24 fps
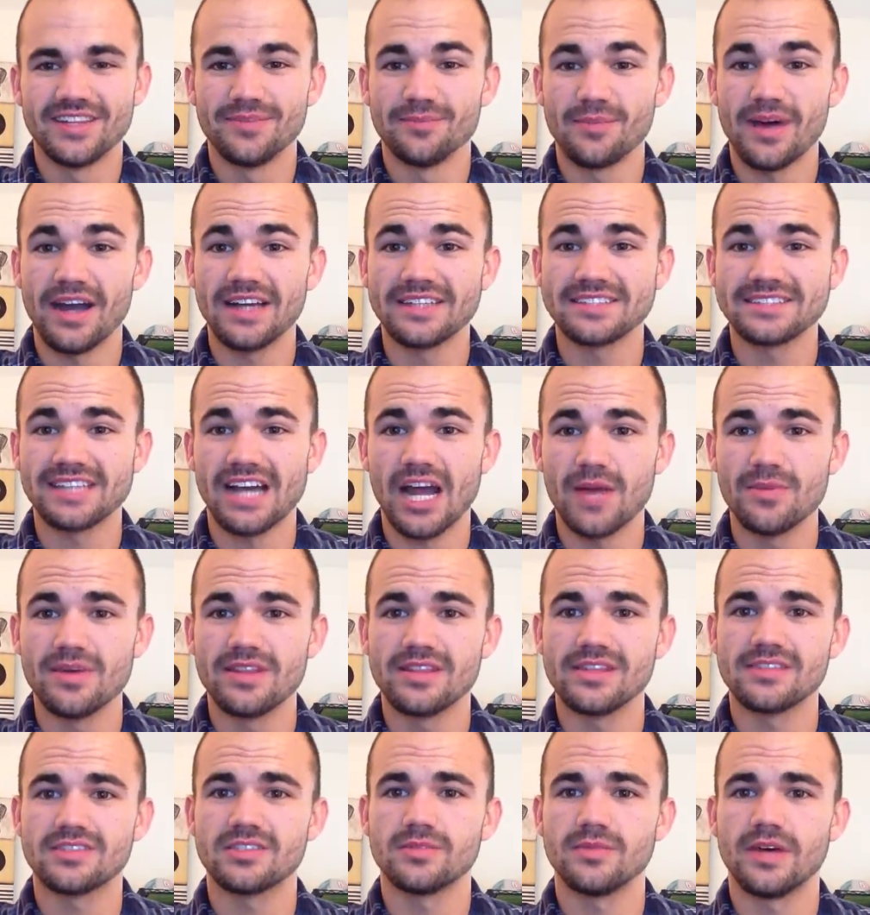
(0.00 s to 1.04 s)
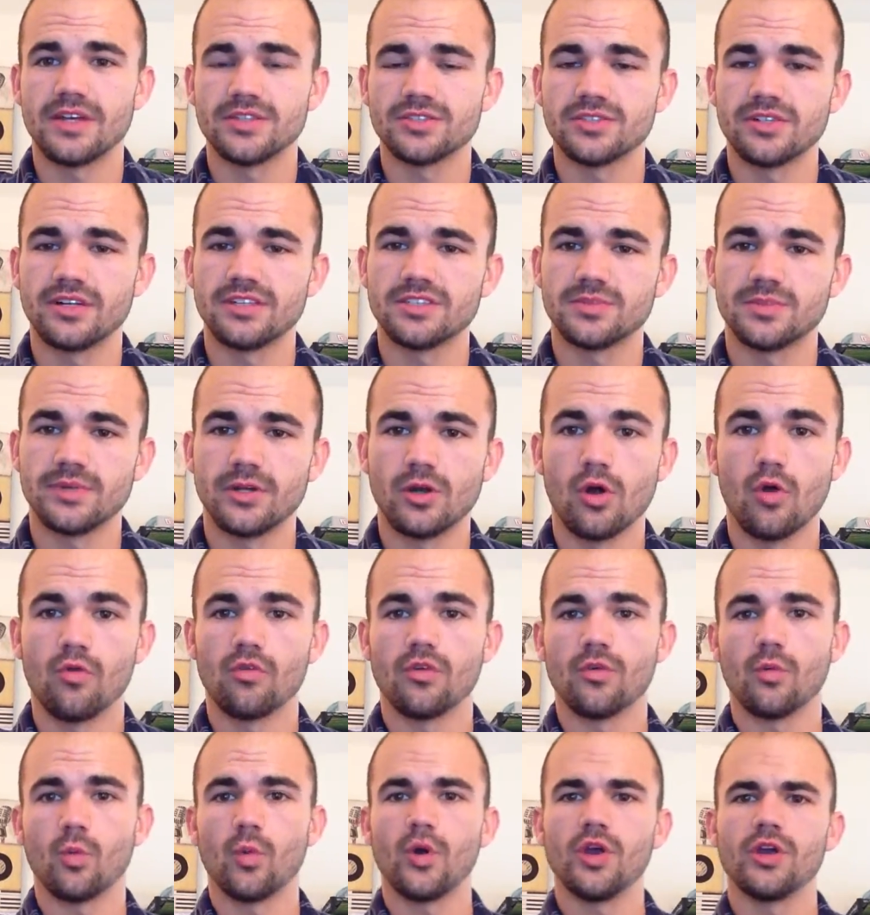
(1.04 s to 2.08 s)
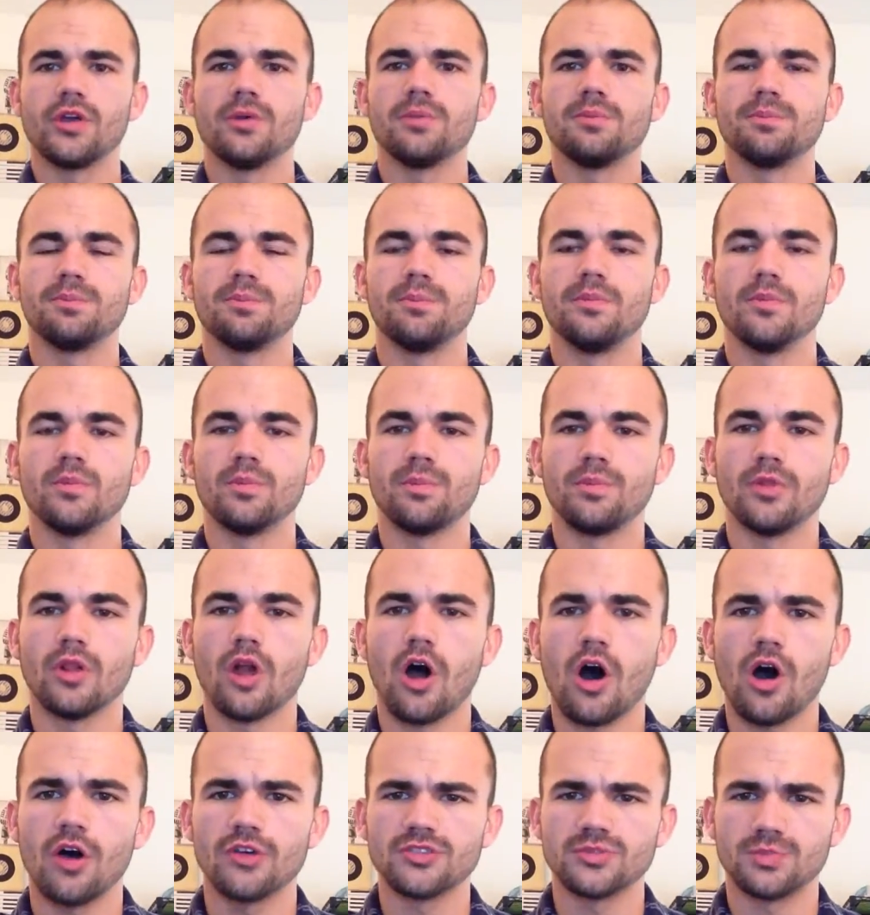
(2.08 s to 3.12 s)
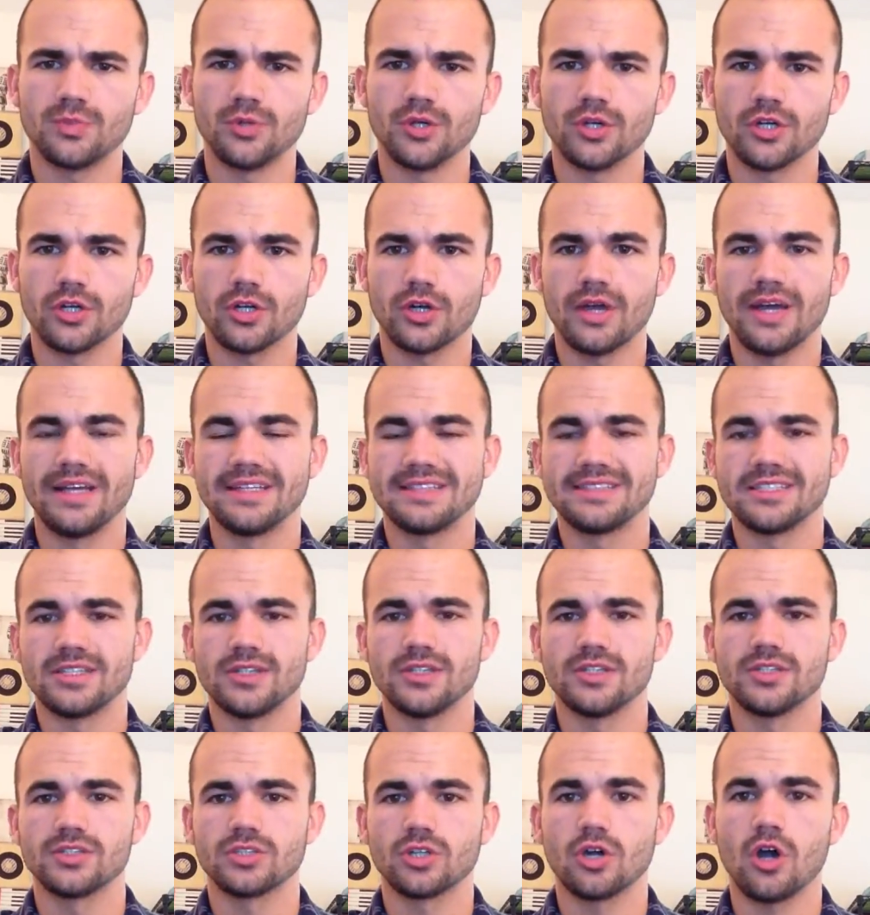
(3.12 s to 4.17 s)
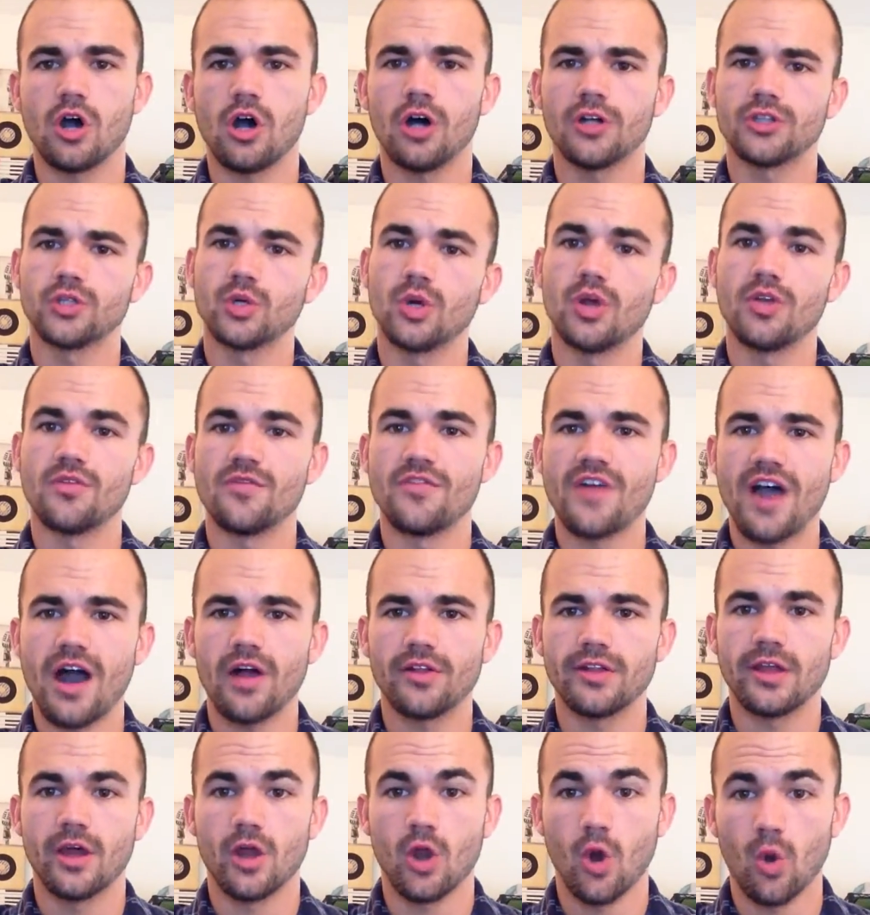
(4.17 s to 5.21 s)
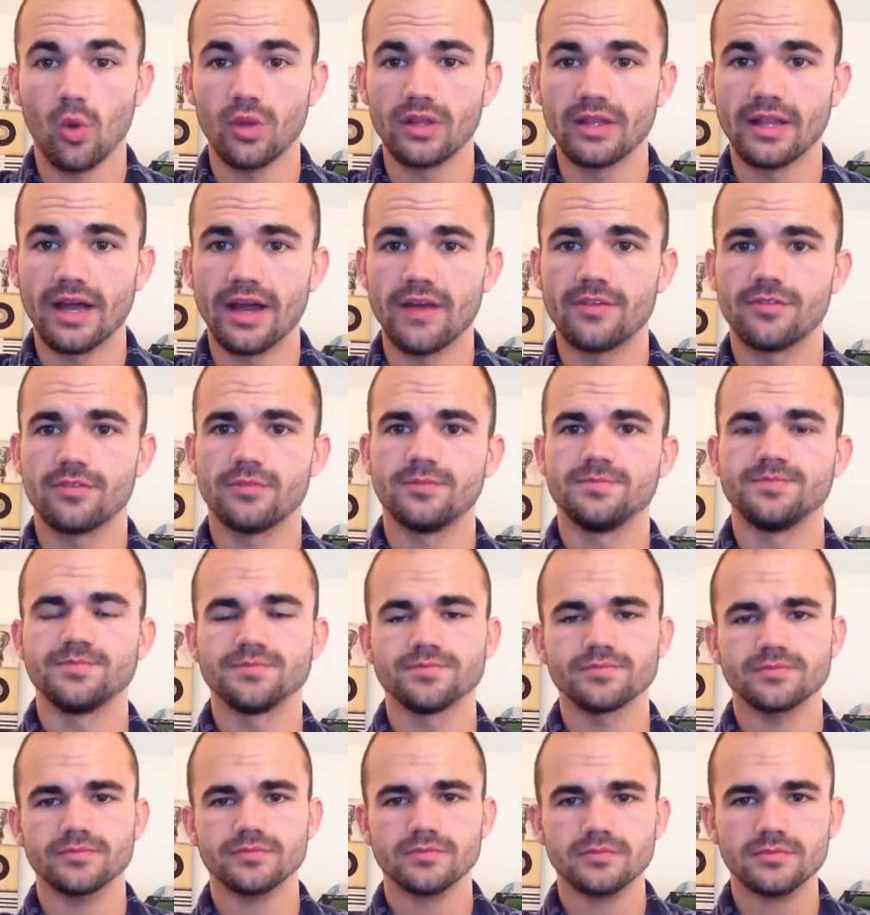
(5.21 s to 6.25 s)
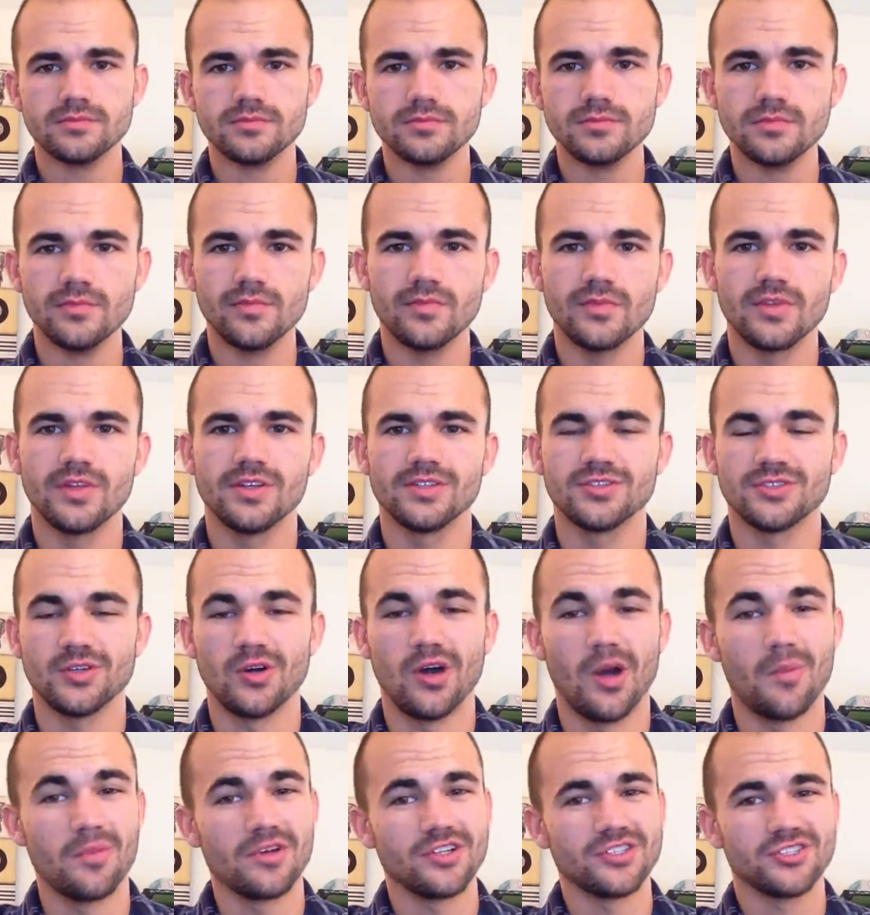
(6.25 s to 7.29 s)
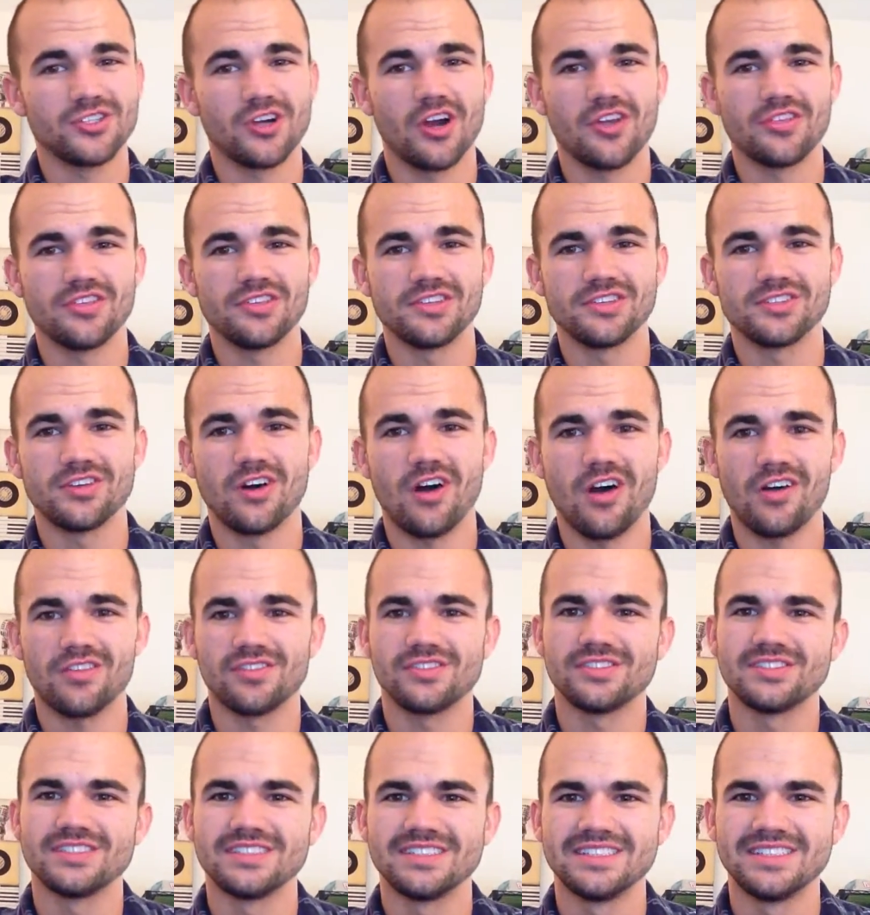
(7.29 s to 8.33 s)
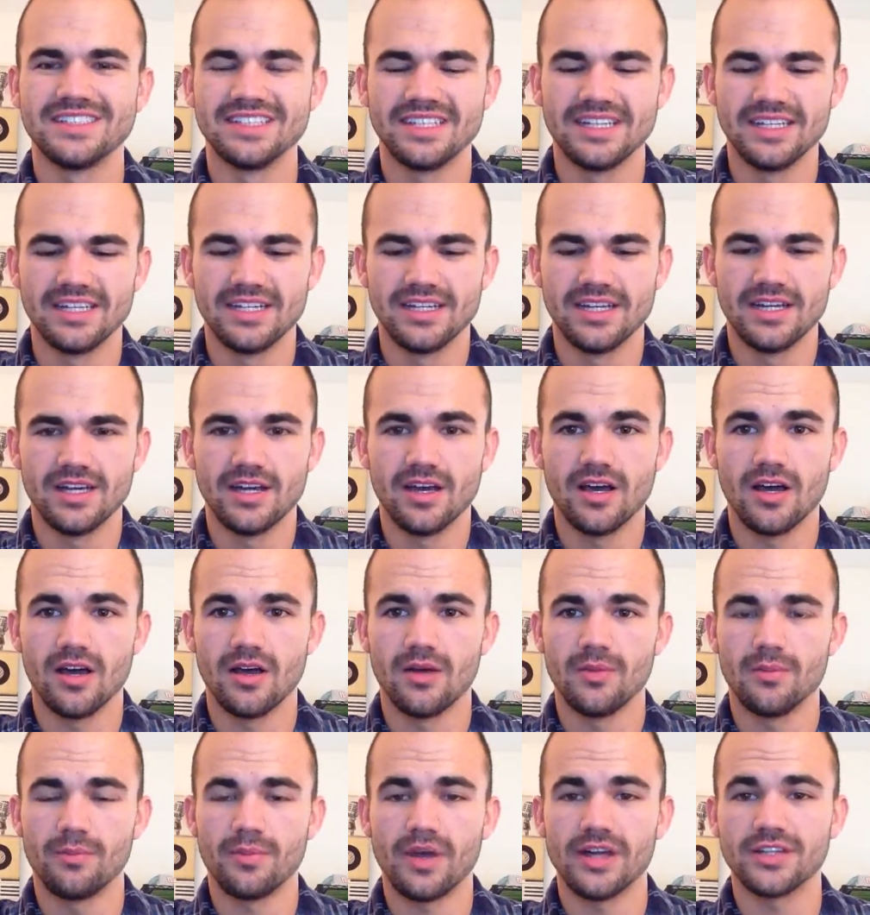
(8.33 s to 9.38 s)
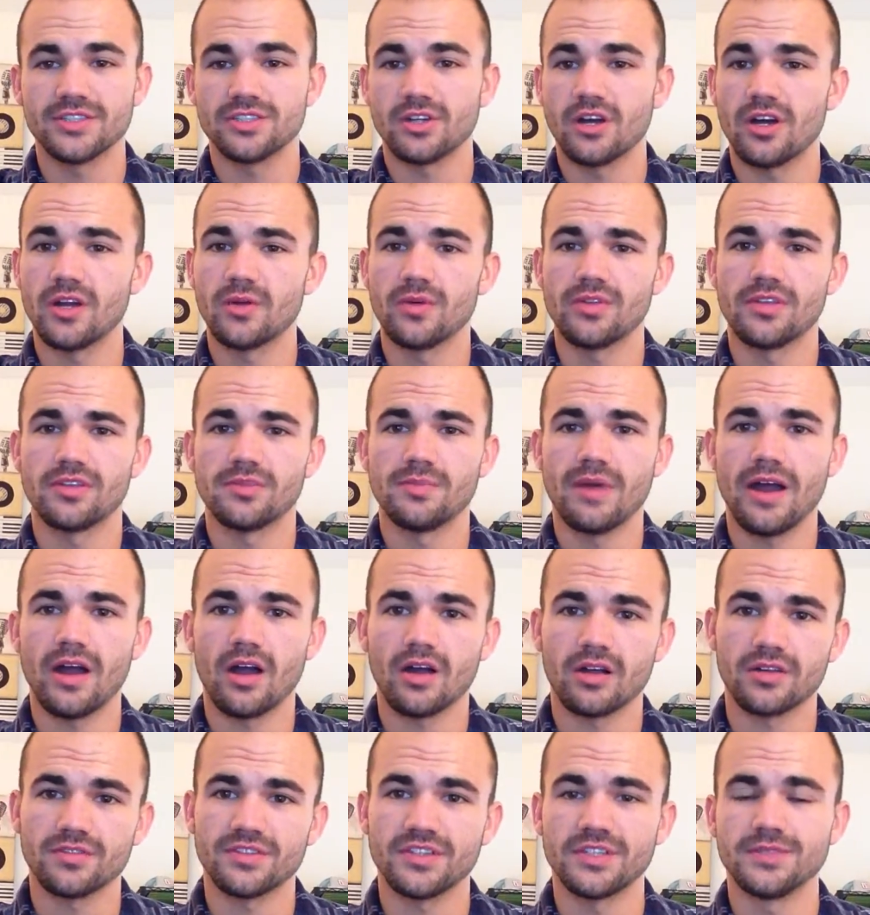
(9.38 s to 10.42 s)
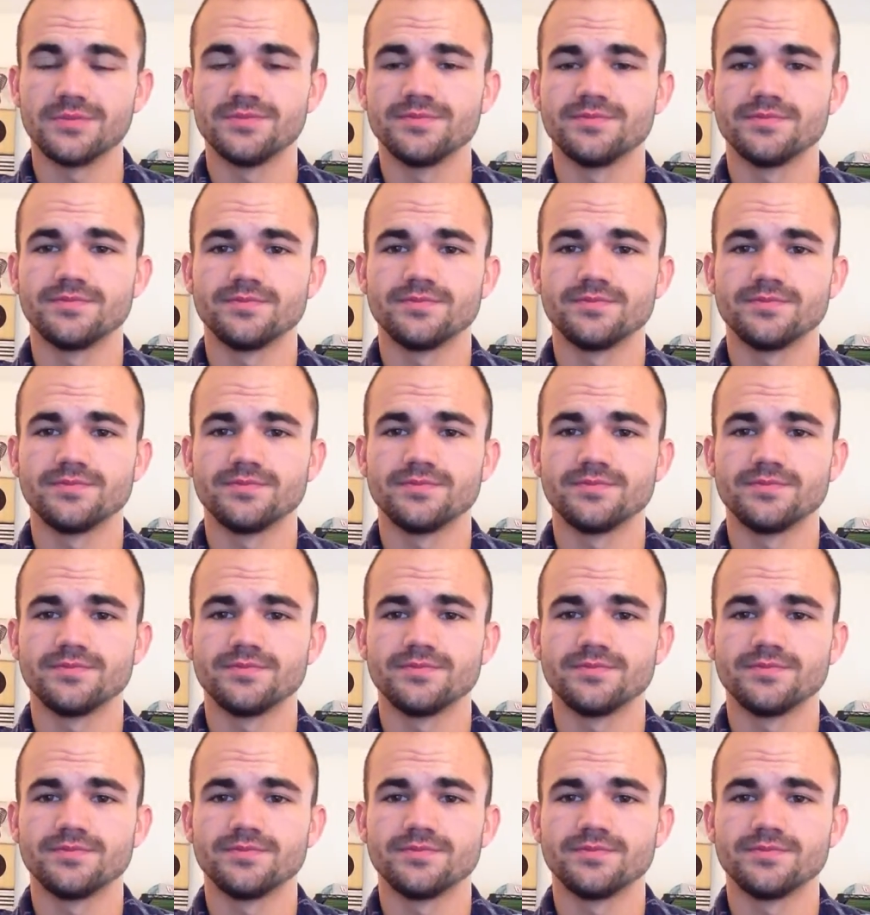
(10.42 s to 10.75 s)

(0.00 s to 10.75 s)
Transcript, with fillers: My assignment this semester has been over William Law's book, A Serious Call to a Devout and Holy Life. So, I'm going to start this off um, by starting with his biography.